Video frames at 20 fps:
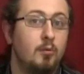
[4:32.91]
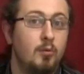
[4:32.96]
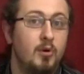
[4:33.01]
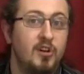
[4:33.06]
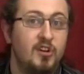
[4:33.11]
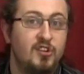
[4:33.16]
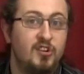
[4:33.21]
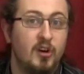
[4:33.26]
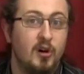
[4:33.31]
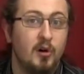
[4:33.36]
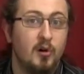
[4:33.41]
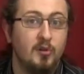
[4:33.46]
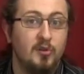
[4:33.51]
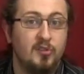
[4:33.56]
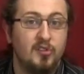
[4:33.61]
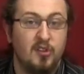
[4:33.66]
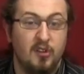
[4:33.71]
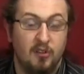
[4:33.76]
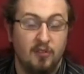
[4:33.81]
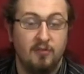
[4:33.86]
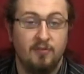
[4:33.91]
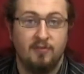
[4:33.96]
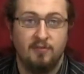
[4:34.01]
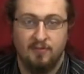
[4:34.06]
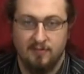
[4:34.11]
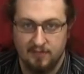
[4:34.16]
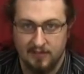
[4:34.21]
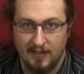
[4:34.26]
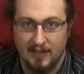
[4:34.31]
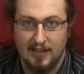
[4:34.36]
We chose
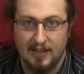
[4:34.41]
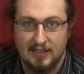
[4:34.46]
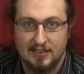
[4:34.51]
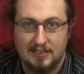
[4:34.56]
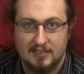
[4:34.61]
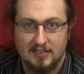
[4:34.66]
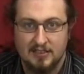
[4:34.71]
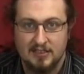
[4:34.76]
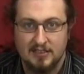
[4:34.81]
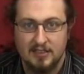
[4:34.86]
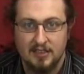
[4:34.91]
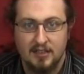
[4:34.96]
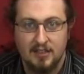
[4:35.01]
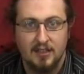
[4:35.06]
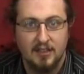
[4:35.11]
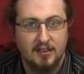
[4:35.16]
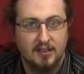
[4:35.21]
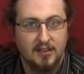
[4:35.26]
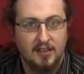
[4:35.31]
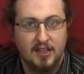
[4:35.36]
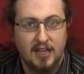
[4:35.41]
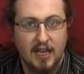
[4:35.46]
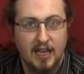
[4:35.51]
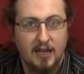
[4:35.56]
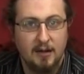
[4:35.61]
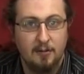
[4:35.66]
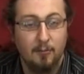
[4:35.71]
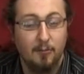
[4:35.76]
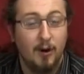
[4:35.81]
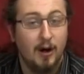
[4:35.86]
Fluxx, the
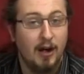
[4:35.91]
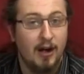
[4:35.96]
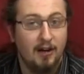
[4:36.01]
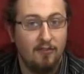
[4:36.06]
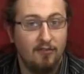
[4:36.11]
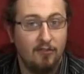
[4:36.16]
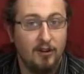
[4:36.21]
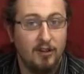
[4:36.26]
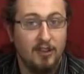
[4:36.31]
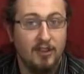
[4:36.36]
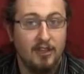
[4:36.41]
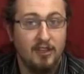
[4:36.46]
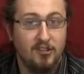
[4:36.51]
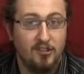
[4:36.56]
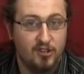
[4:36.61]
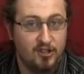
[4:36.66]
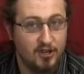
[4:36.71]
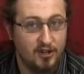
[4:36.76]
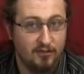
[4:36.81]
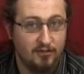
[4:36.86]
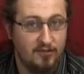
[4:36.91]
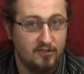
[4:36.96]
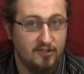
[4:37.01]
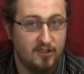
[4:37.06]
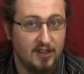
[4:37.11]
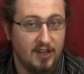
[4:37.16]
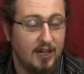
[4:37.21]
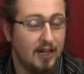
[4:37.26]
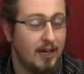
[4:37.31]
game where everything shifts